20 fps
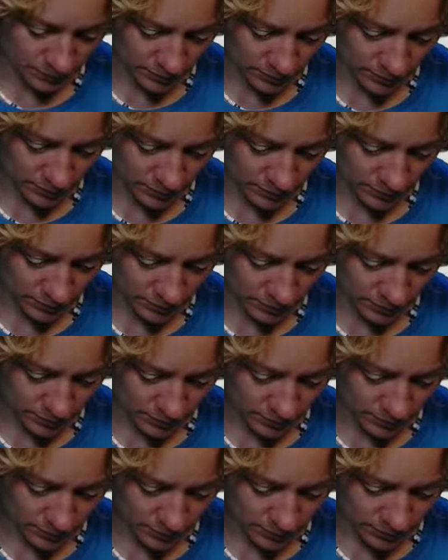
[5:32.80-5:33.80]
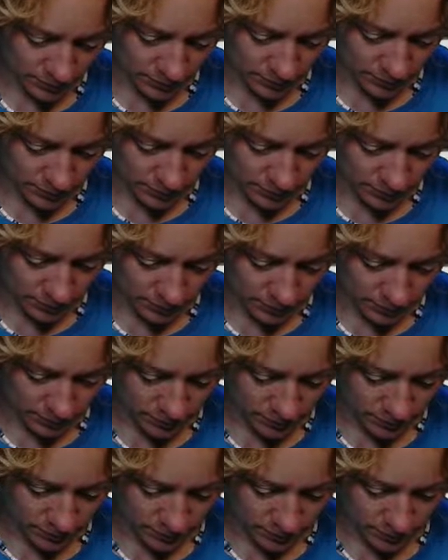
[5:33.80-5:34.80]

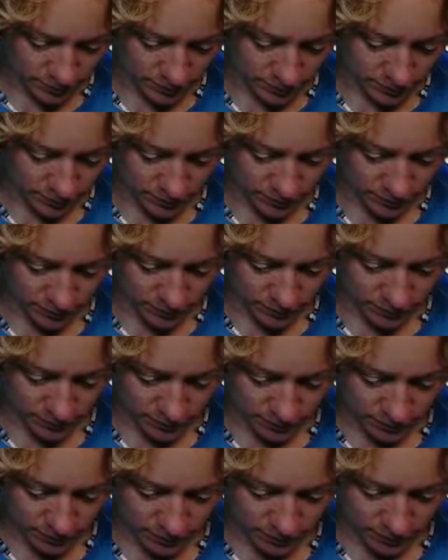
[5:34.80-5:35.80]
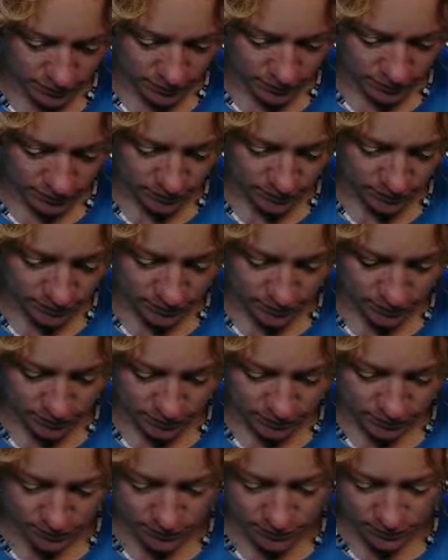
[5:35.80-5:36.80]

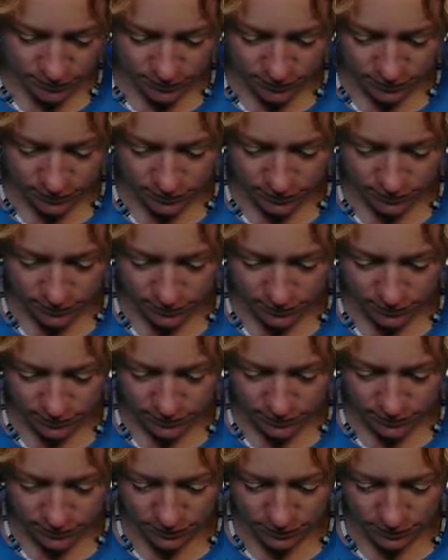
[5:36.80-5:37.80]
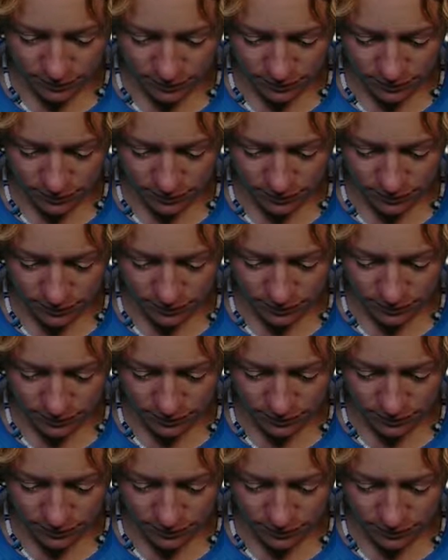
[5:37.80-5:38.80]

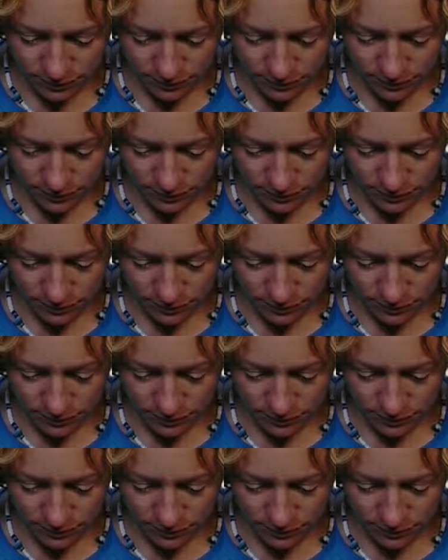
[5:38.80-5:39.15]
(silence)